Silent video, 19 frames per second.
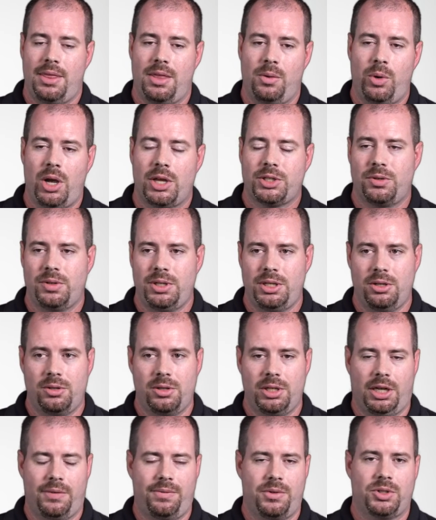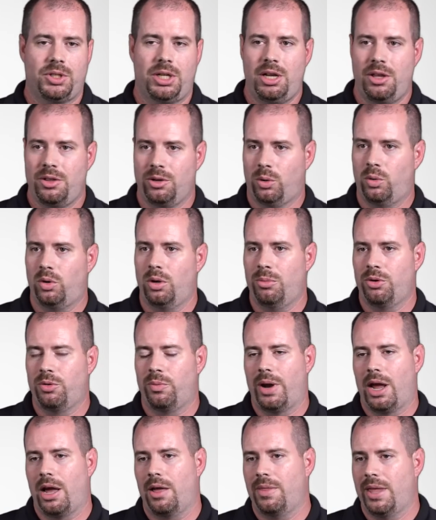Then we also need to look if there's any other
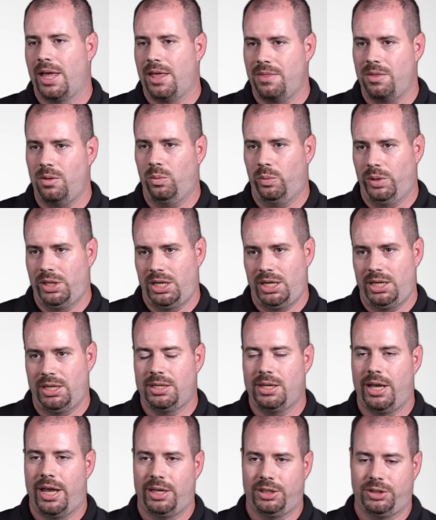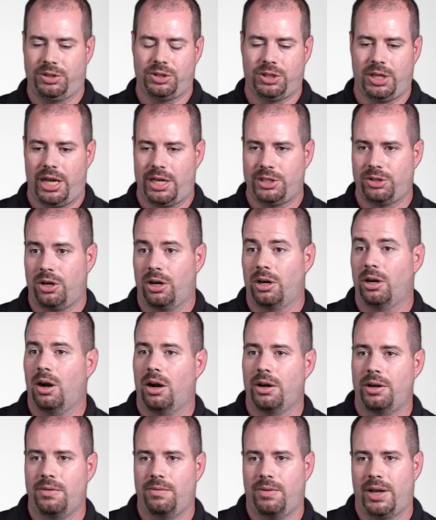equipment around that we need to exercise
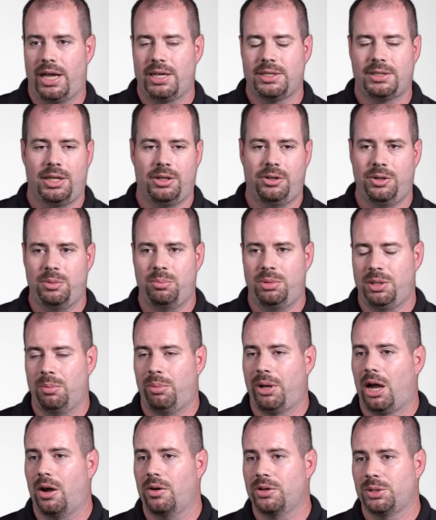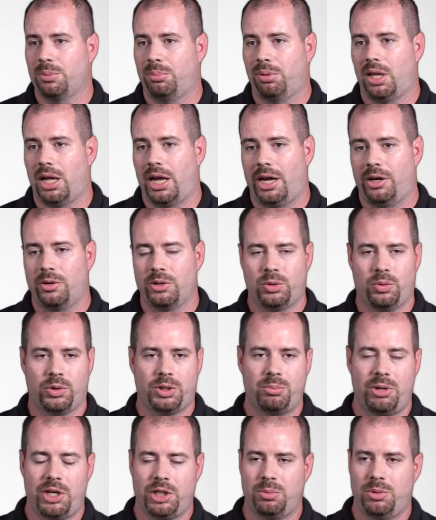our device. That could be a power supply or a
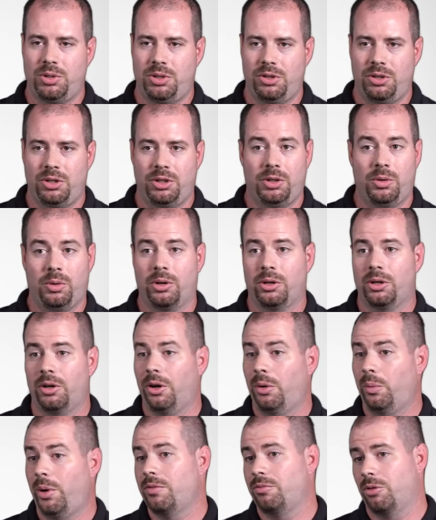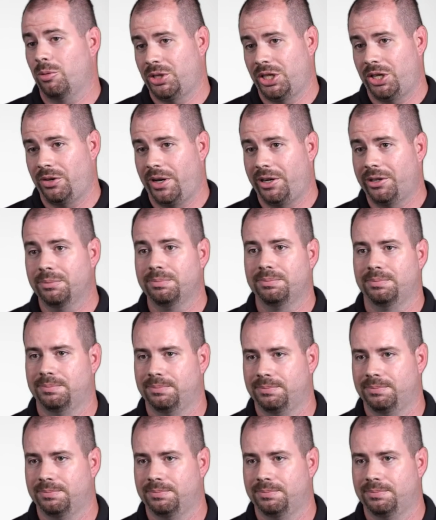source measurement unit or a waveform generator.